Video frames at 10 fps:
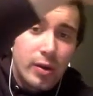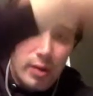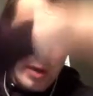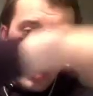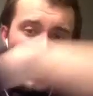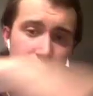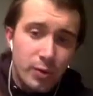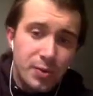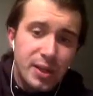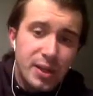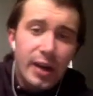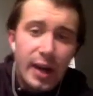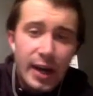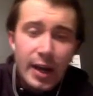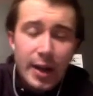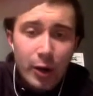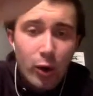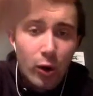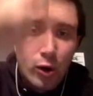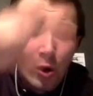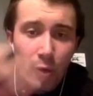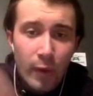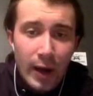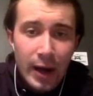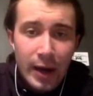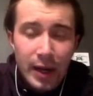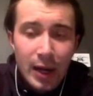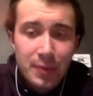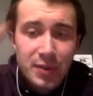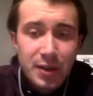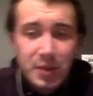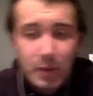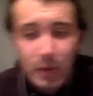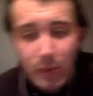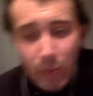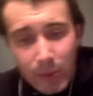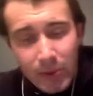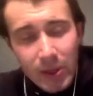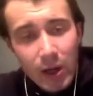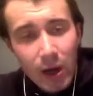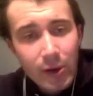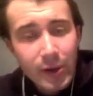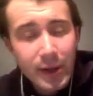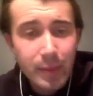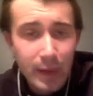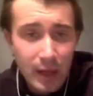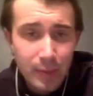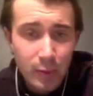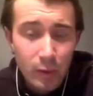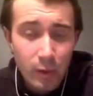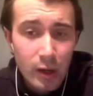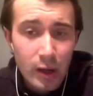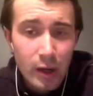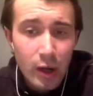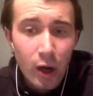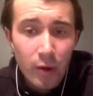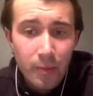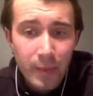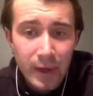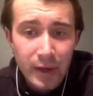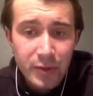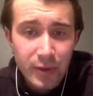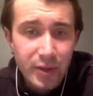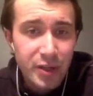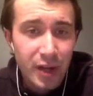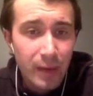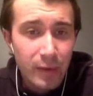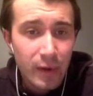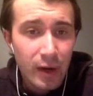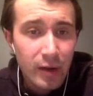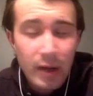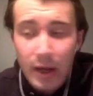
all started howling all around our campsite. So we were the only people on Bennett's Ridge campground.